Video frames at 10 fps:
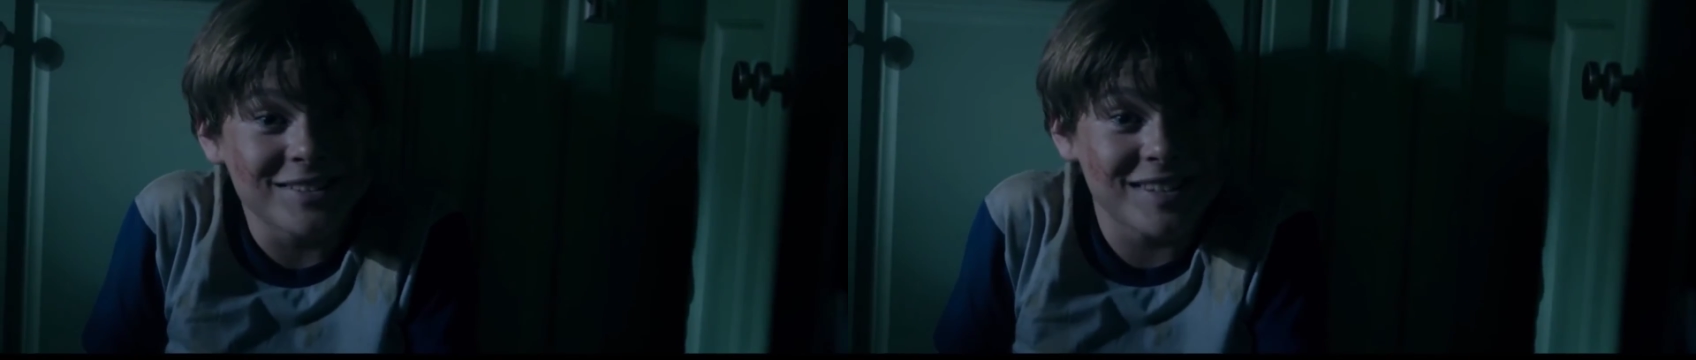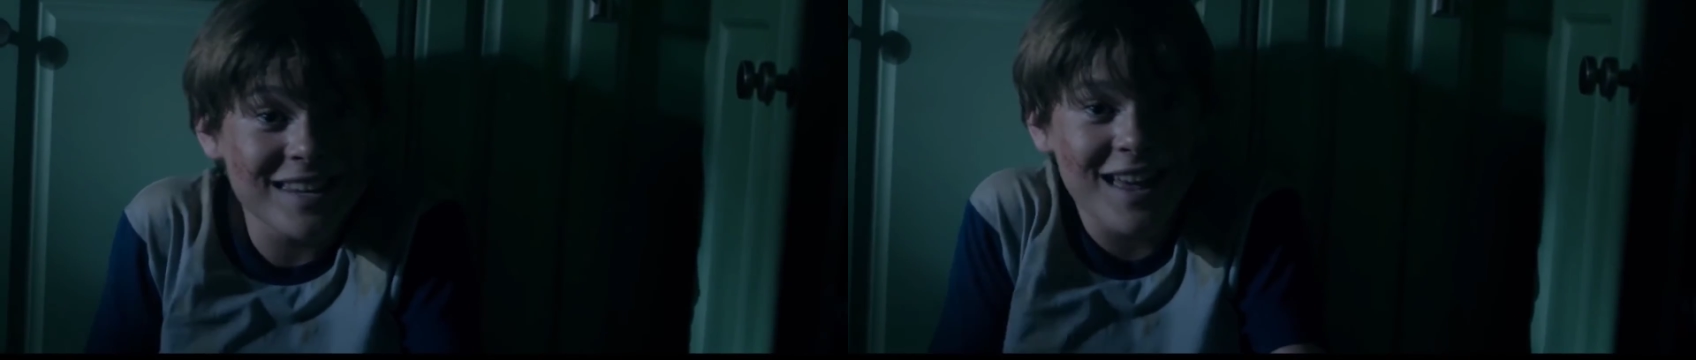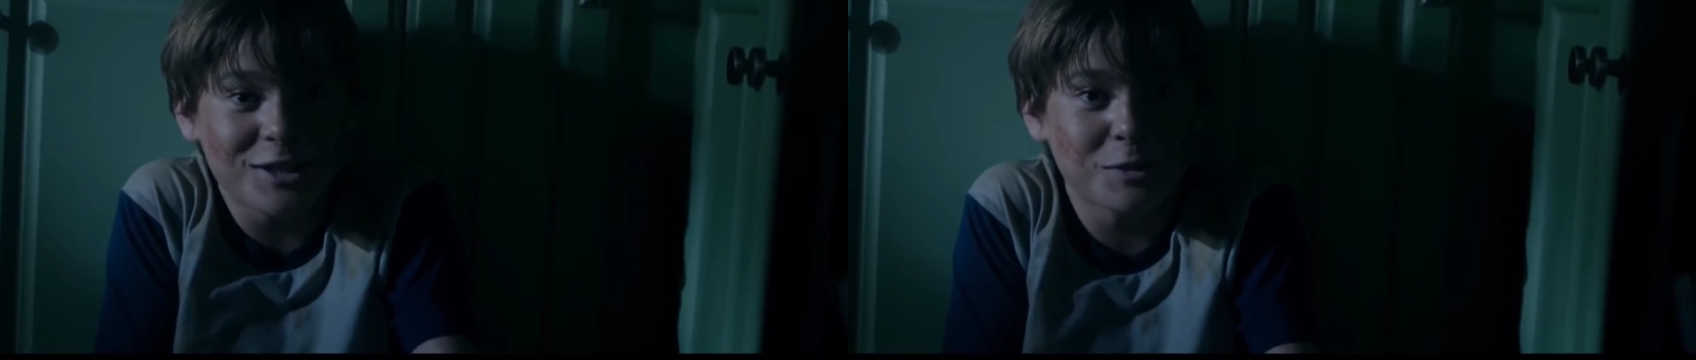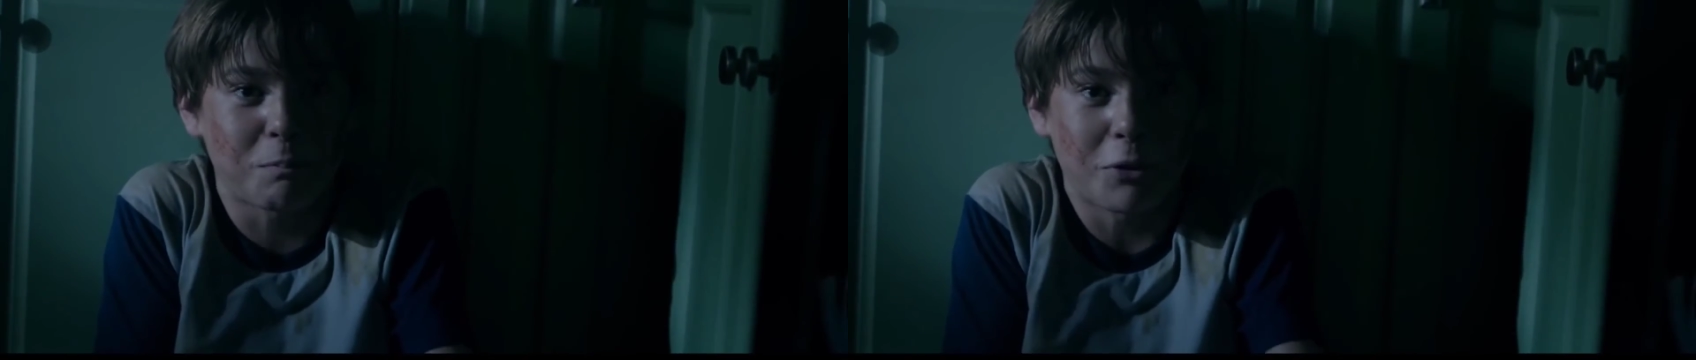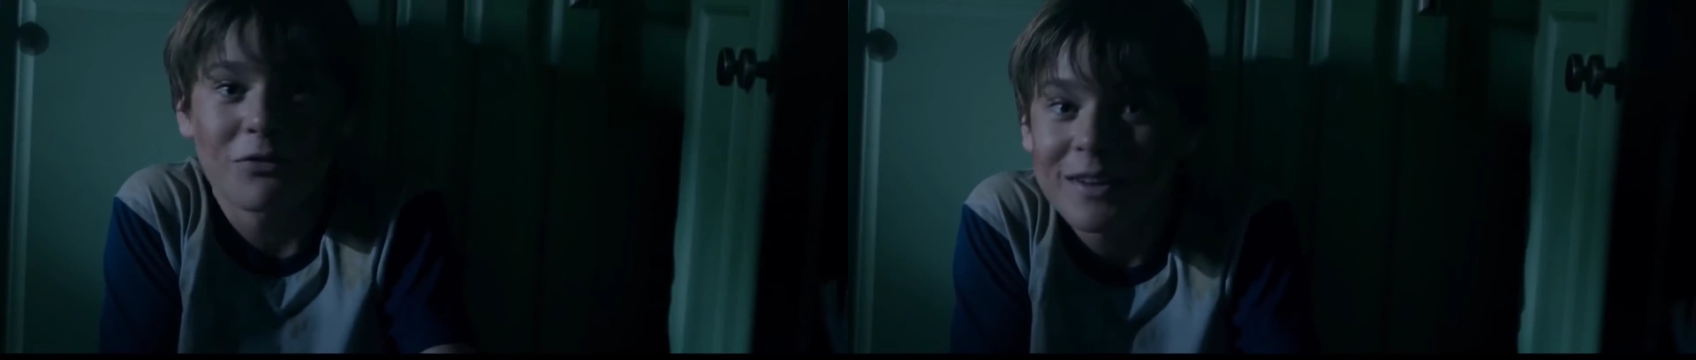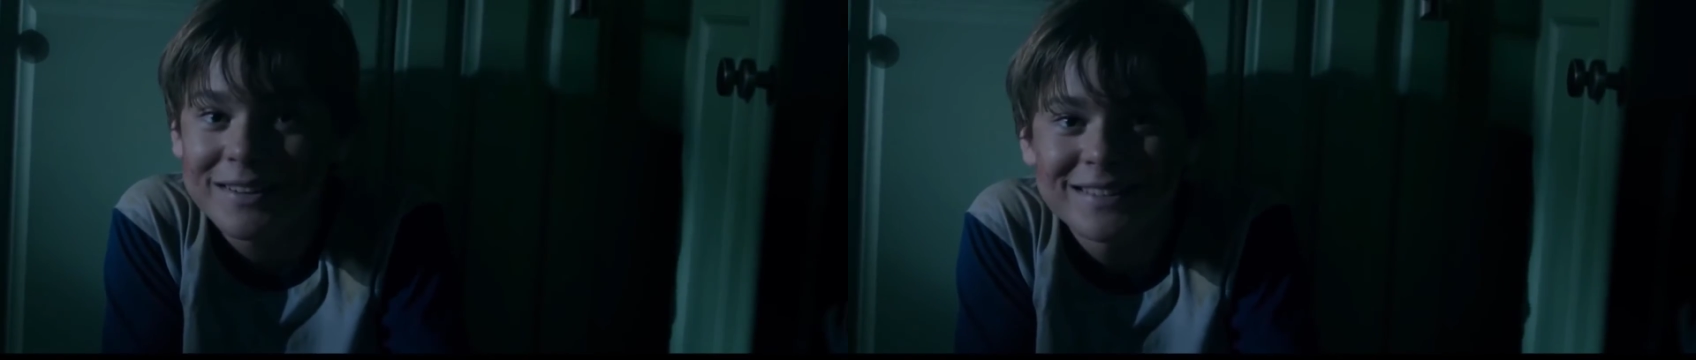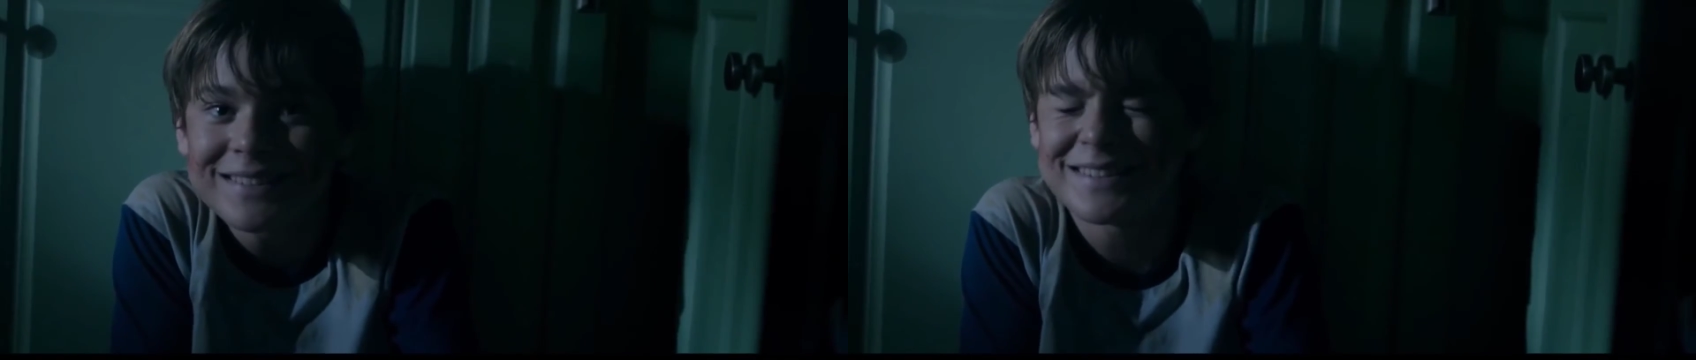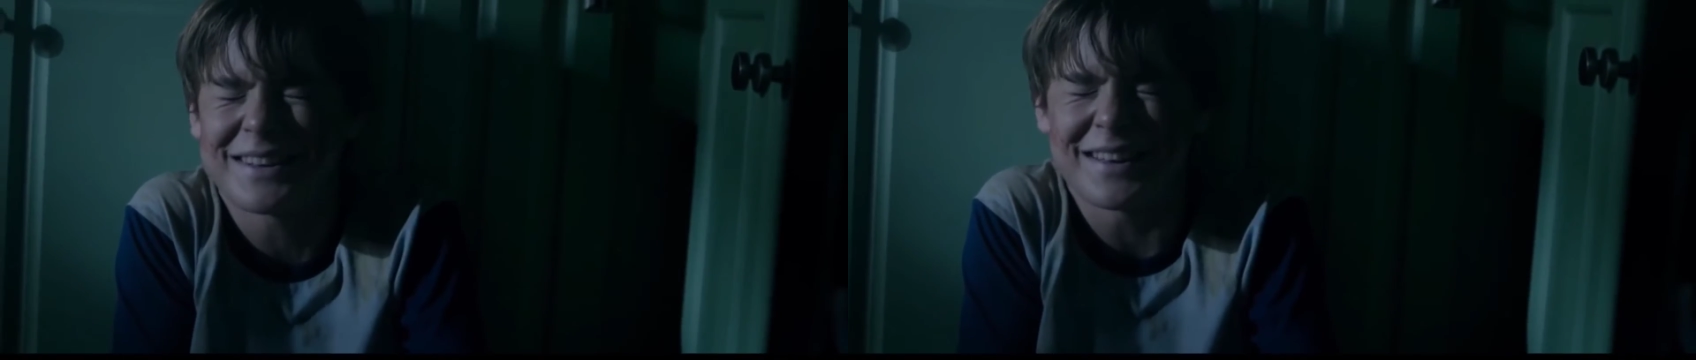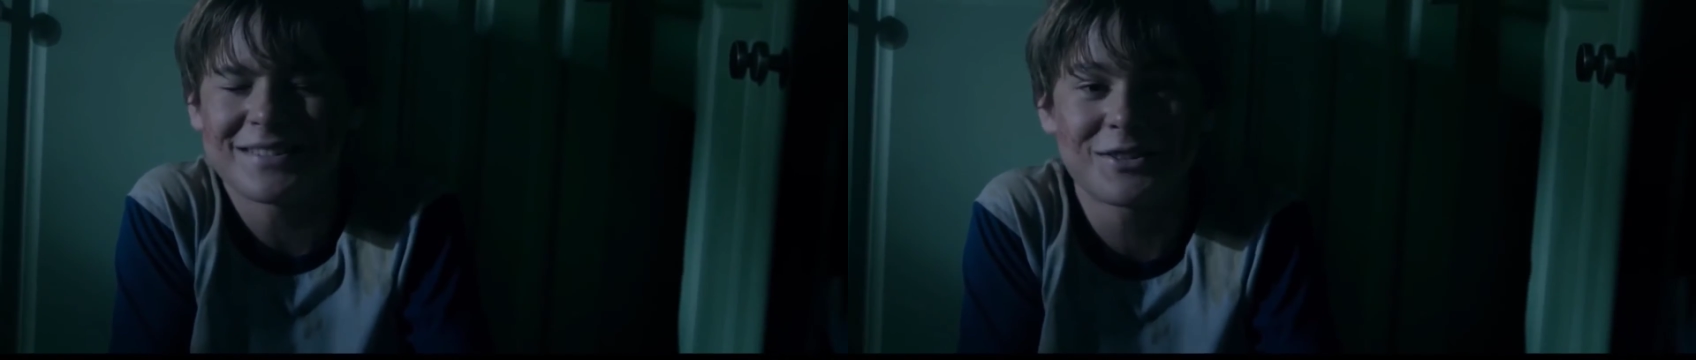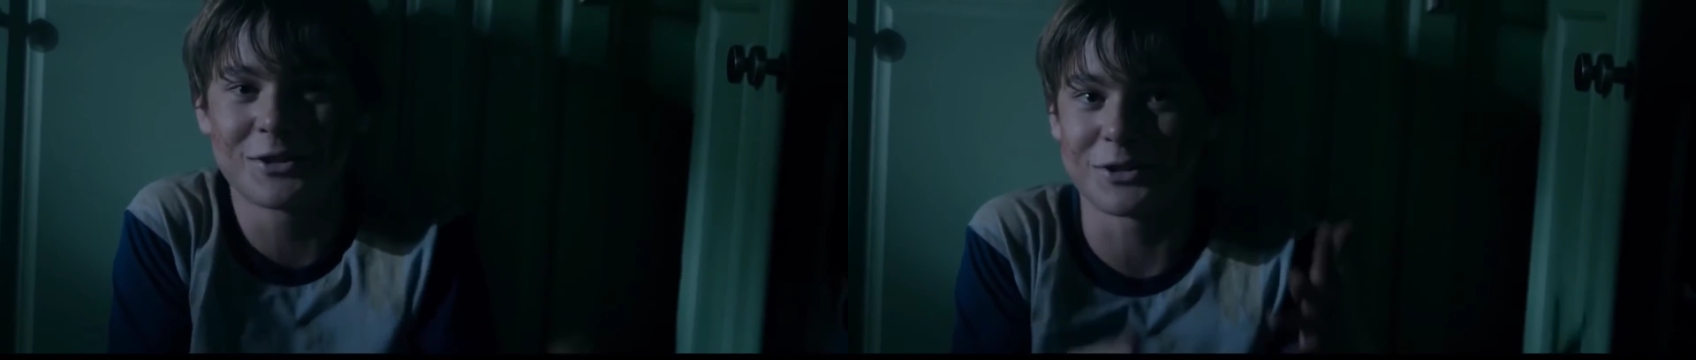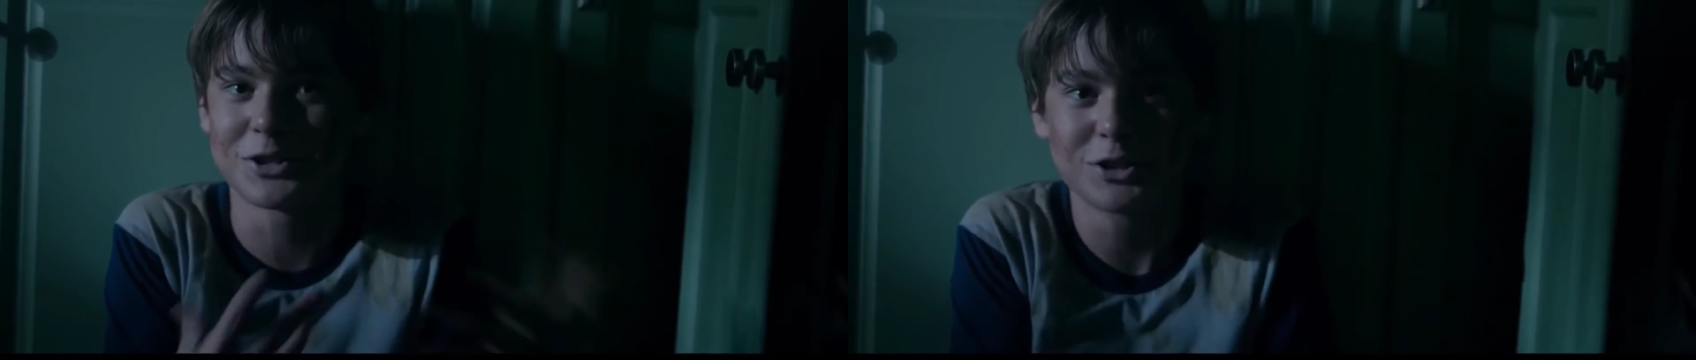See, that's perfect because you're